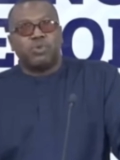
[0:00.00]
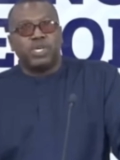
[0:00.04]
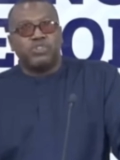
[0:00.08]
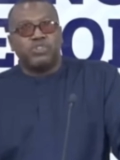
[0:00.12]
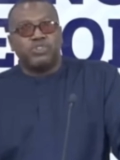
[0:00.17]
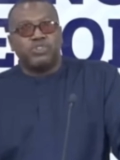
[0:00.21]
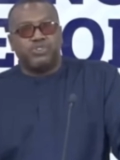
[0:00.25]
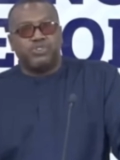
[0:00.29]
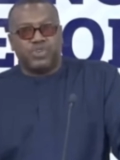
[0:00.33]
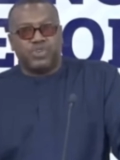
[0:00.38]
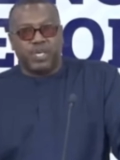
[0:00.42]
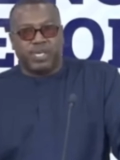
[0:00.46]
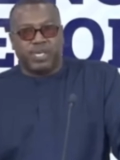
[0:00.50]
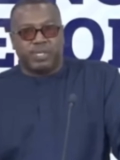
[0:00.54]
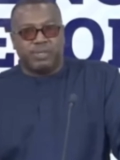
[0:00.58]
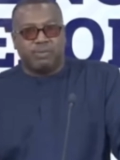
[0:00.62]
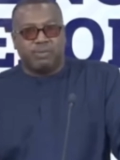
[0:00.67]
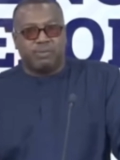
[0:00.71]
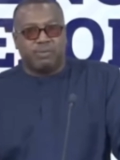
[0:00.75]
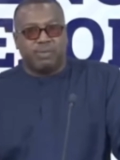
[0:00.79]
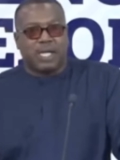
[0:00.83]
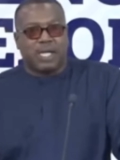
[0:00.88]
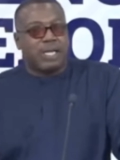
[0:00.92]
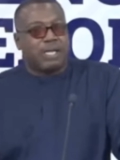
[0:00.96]
time to
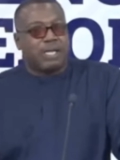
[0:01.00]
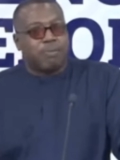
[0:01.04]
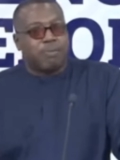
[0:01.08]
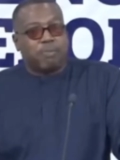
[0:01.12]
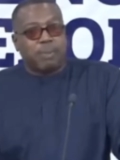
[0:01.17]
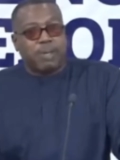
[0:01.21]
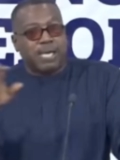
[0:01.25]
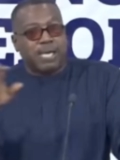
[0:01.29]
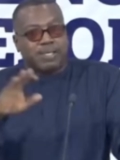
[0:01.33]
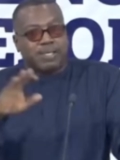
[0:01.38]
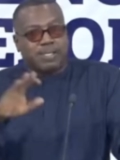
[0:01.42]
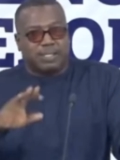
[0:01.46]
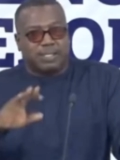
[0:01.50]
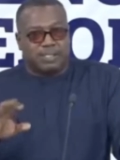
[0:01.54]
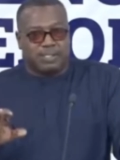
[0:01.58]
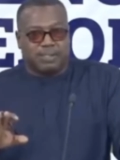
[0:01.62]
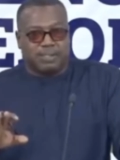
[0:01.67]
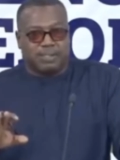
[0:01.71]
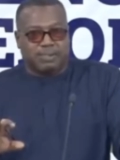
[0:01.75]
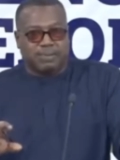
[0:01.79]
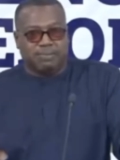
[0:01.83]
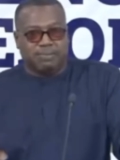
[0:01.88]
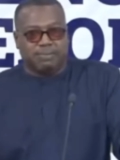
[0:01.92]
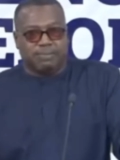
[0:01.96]
injury at a
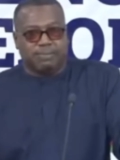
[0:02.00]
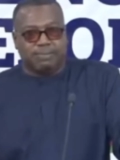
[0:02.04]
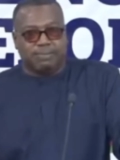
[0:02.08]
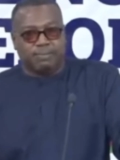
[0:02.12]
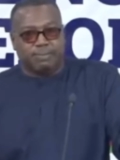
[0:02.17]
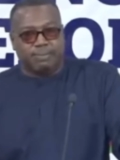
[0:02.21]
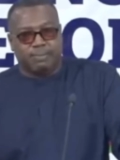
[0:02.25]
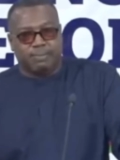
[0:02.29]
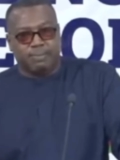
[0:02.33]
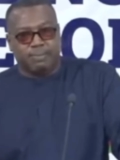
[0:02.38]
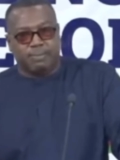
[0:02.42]
plant.